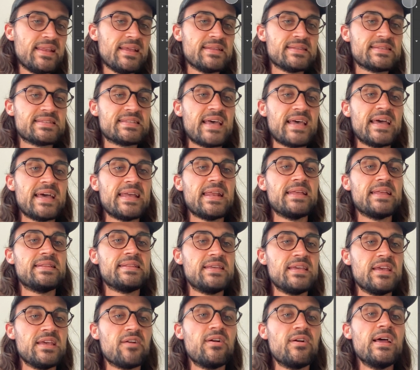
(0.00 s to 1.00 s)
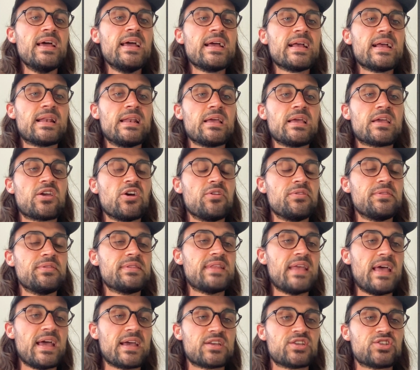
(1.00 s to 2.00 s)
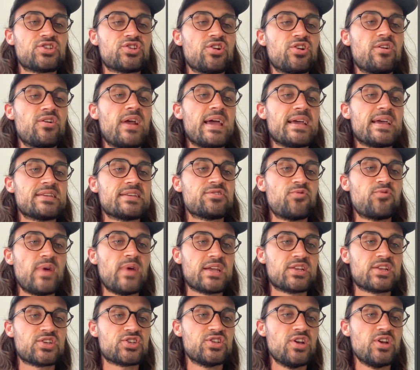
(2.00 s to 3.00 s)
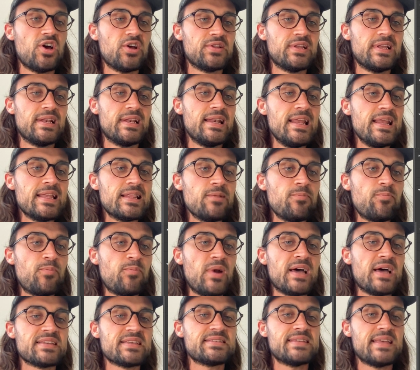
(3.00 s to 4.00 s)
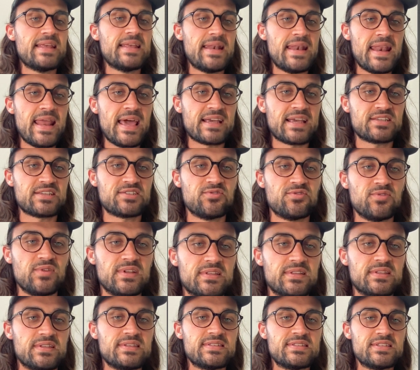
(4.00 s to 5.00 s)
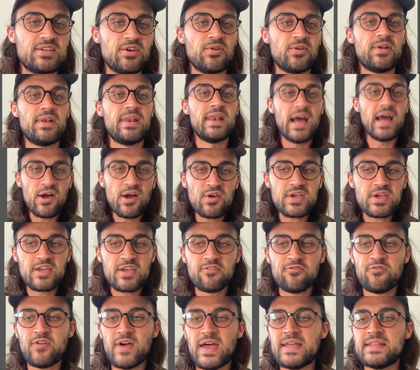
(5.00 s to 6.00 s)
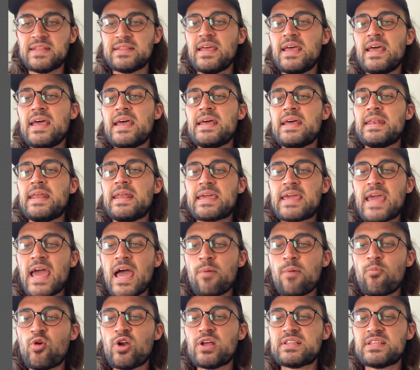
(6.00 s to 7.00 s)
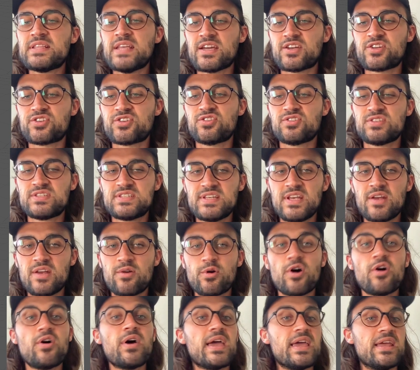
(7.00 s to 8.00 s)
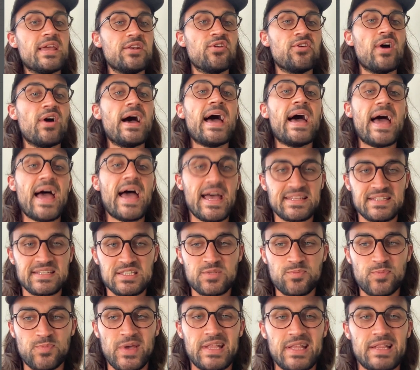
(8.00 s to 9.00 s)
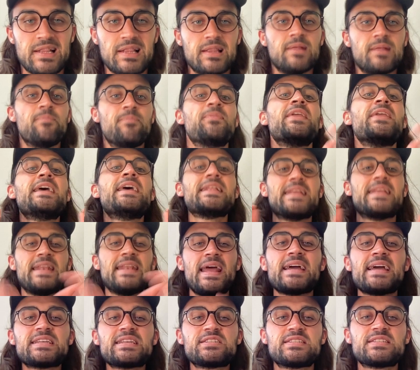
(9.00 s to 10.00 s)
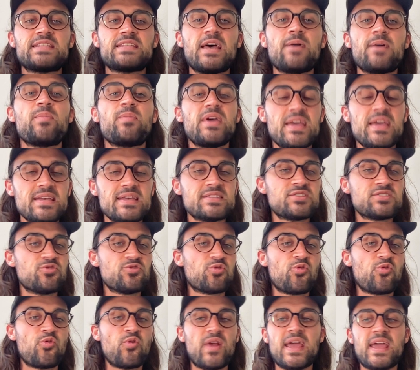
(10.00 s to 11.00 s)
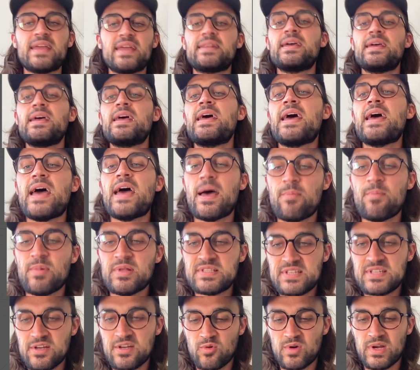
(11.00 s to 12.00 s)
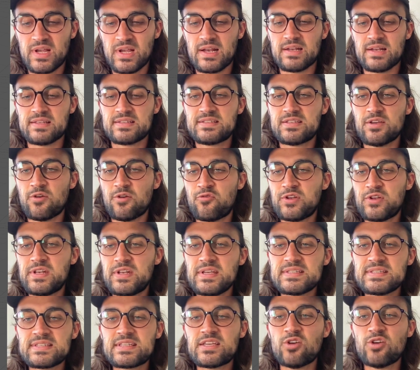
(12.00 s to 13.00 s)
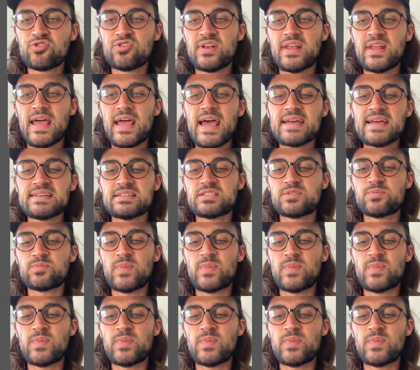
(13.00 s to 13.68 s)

hand side, and here click on texture extraction on the little plus next to it. So now you can find the camera texture 0 in your assets panel. The next step is to create a material. So for this, go to the assets